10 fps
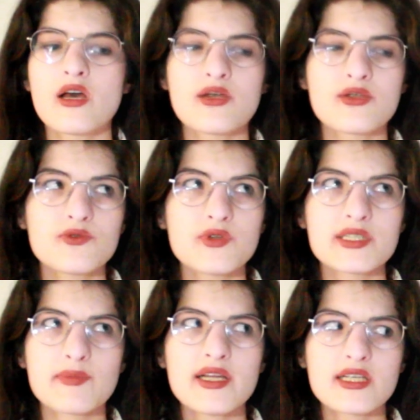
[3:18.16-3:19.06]
To
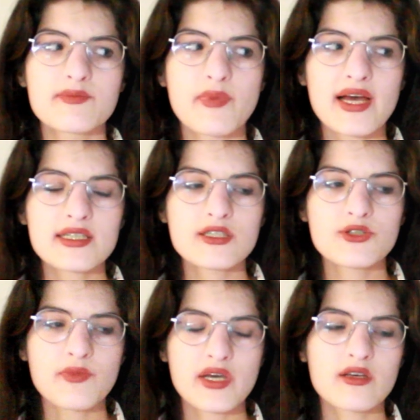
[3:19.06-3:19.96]
explain it better,
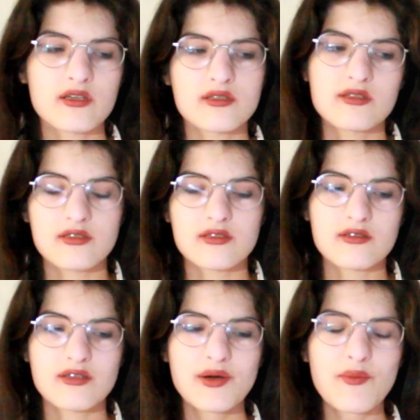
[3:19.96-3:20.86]
to make it
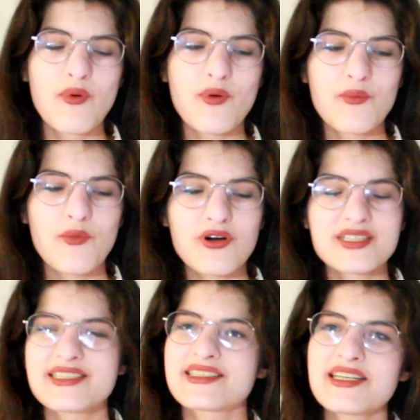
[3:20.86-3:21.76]
more
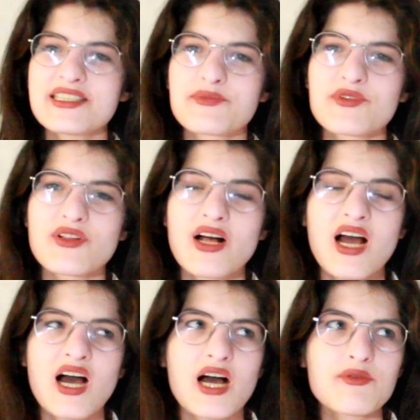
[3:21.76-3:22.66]
understandable,
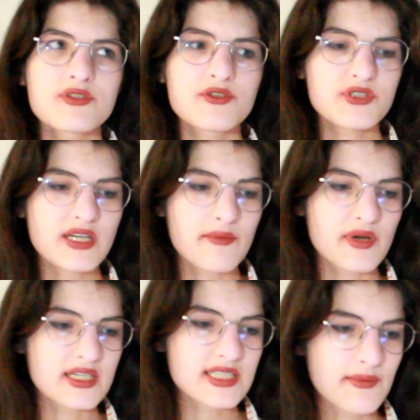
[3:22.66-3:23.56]
I will use some
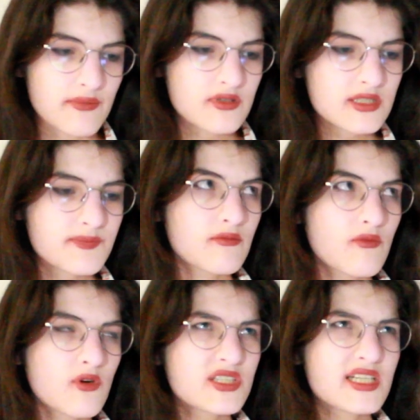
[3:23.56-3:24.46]
examples.
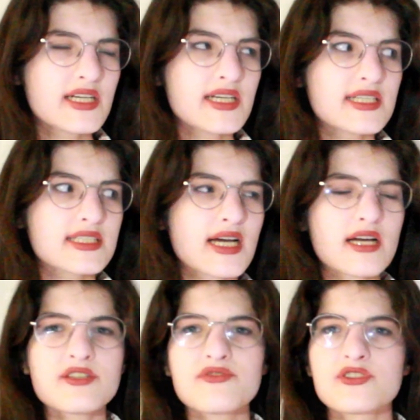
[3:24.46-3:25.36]
Mostly it's
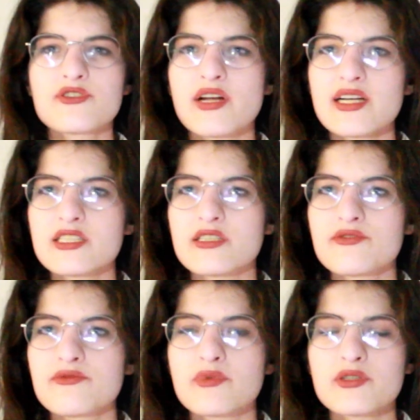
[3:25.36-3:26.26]
kind of
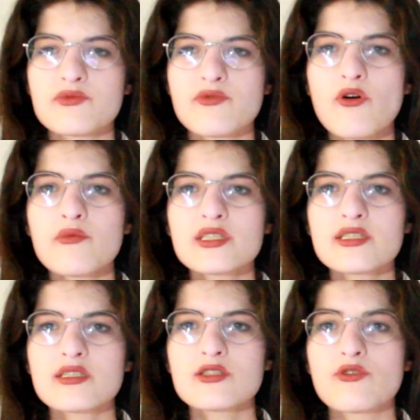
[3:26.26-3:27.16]
interactive
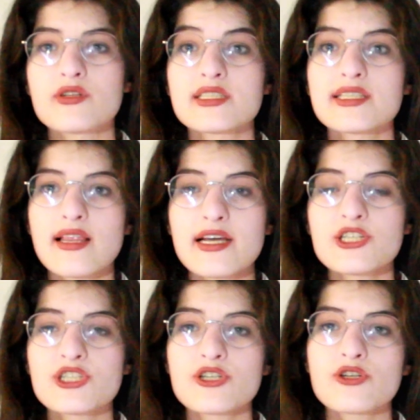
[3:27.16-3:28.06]
performances or
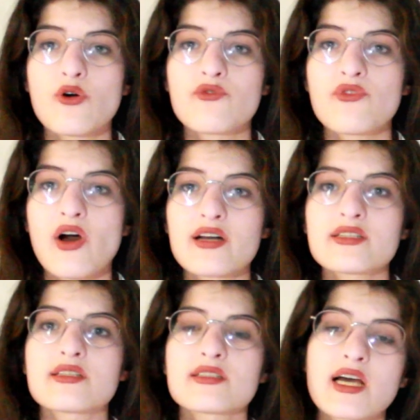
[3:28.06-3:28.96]
installation of art
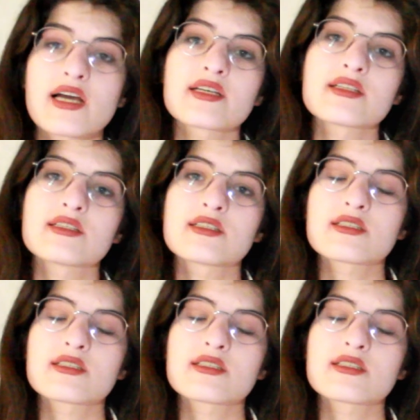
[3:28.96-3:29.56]
and science